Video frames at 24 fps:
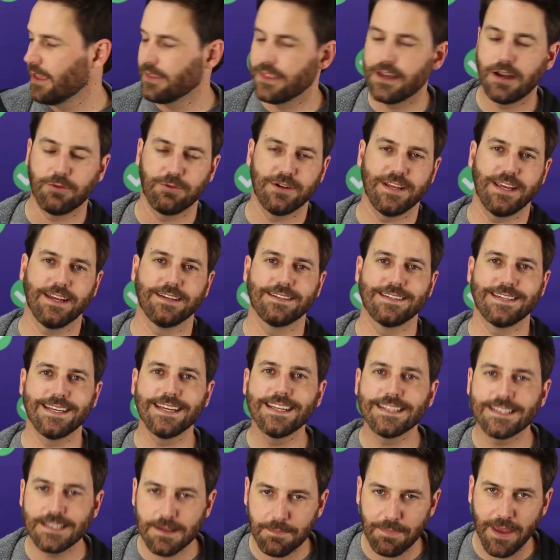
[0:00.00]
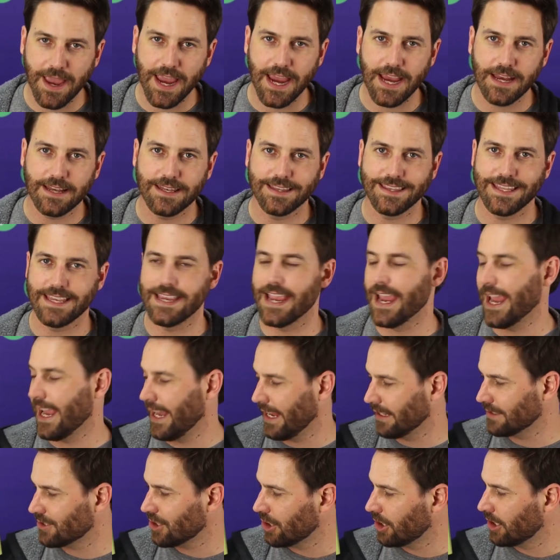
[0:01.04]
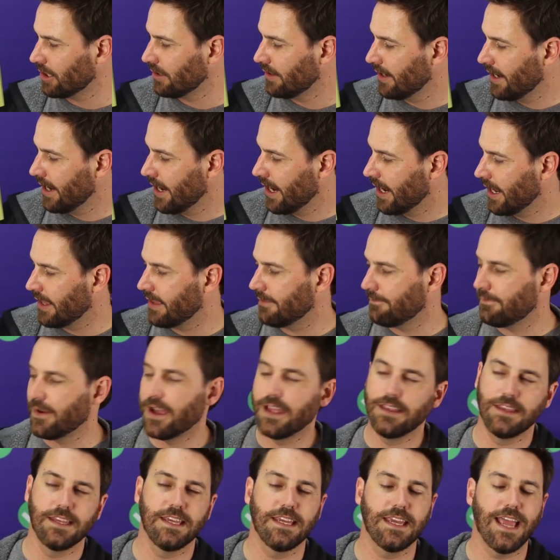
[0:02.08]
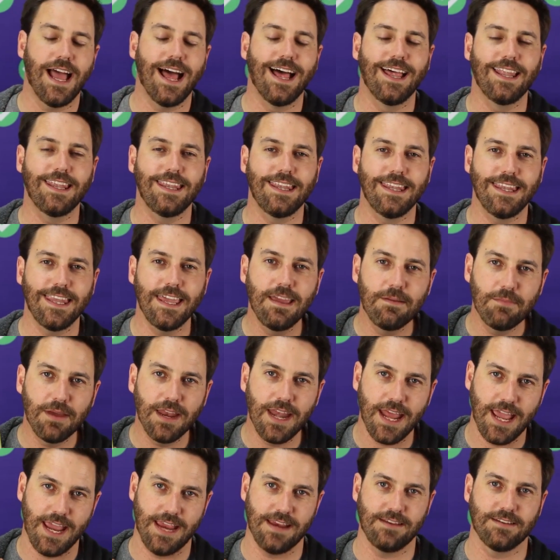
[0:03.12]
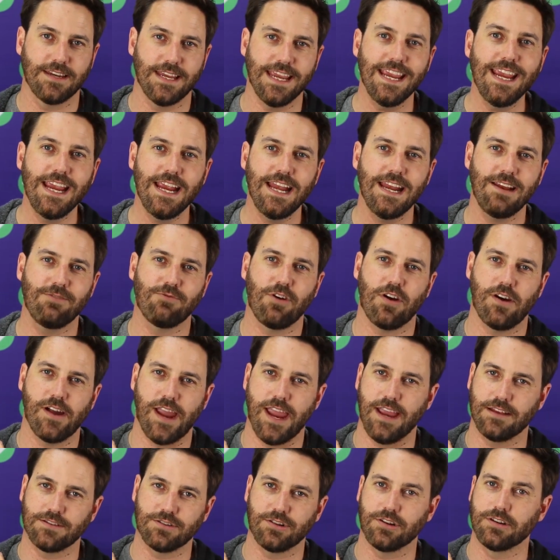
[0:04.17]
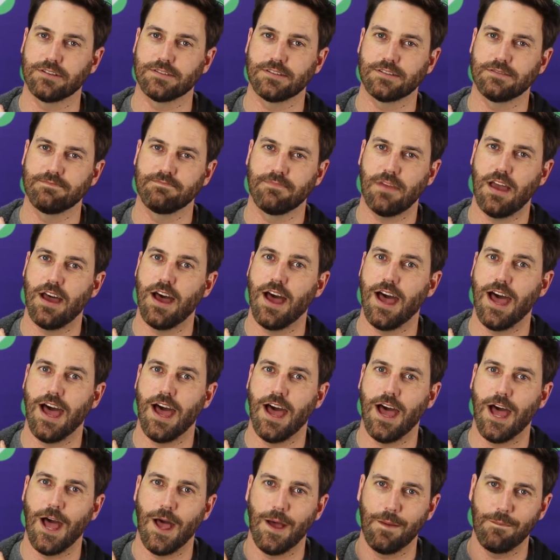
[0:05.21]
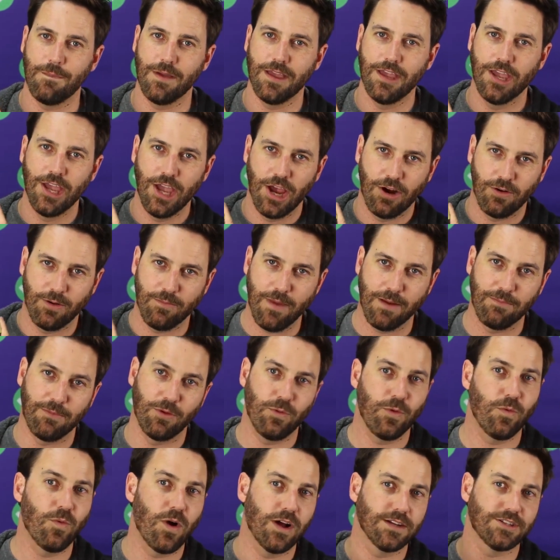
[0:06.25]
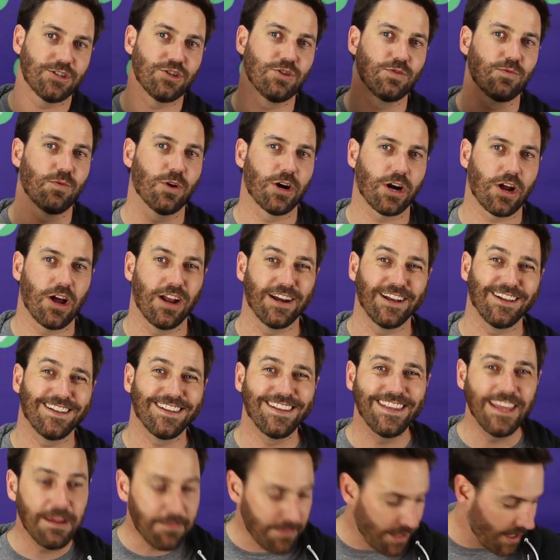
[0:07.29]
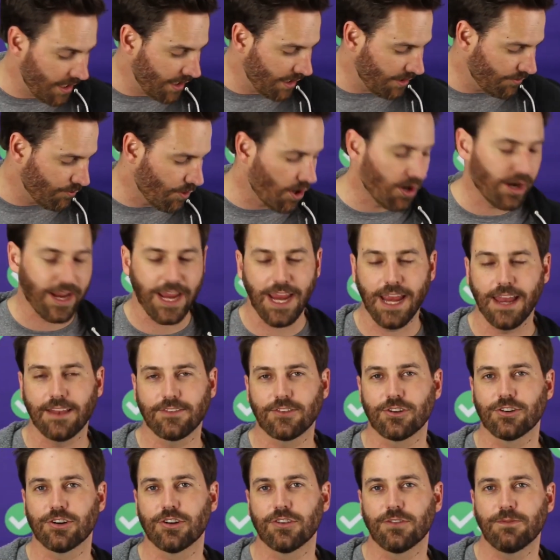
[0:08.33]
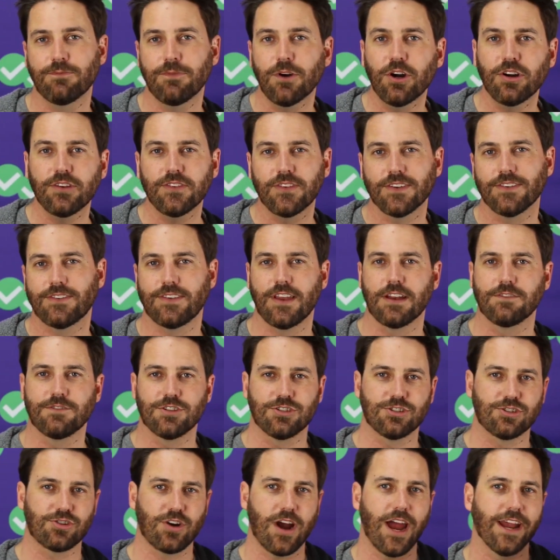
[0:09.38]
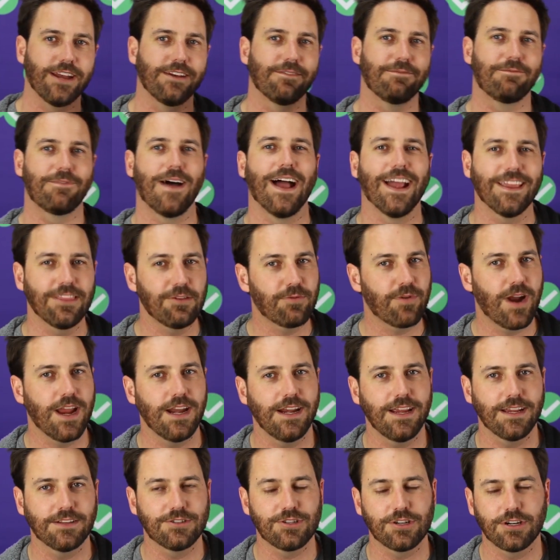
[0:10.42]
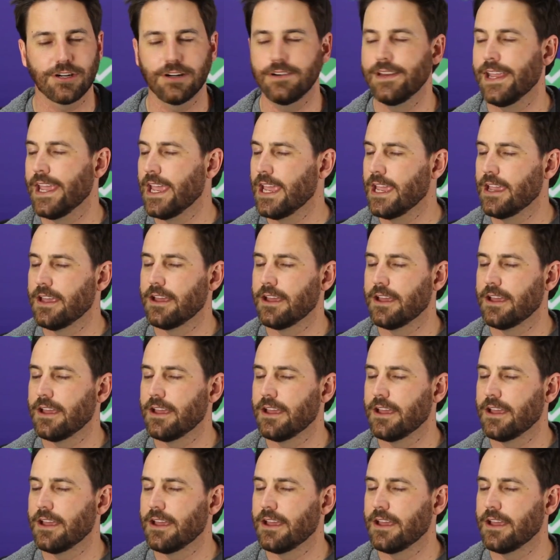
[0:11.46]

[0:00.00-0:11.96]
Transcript: Then I would anticipate the answer, and then finally eliminate any wrong answers. Um, remember, we want to work on eliminating wrong answers first instead of just trying to find the right answer.